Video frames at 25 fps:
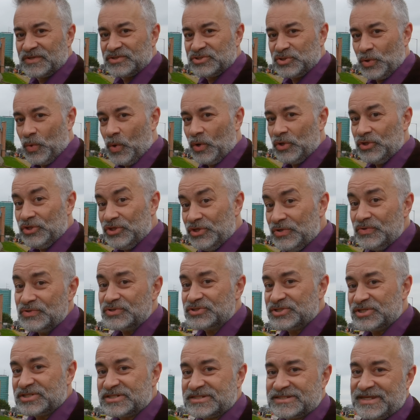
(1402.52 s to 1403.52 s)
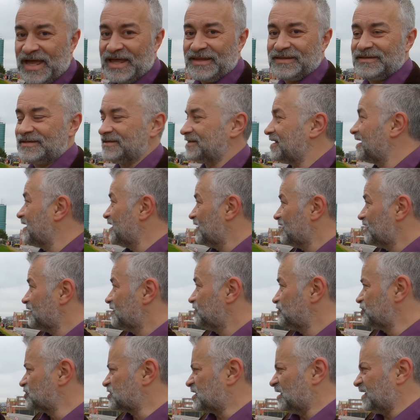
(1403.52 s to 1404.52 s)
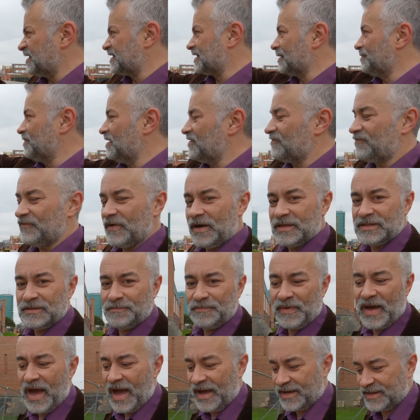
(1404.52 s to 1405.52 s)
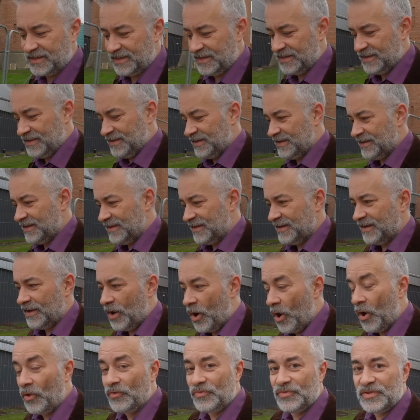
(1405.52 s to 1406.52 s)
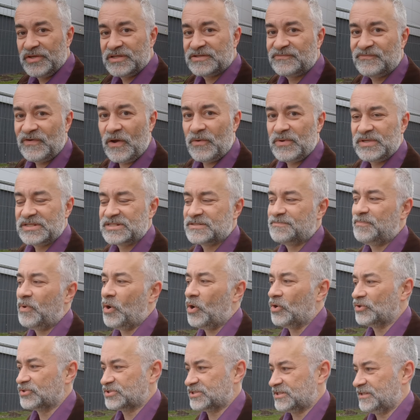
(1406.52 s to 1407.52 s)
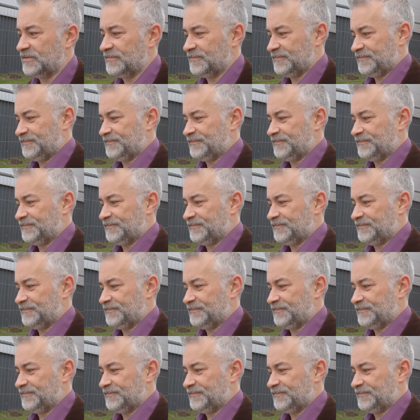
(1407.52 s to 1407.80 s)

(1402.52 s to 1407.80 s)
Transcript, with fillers: to what used to stand just a little bit further back on this very spot.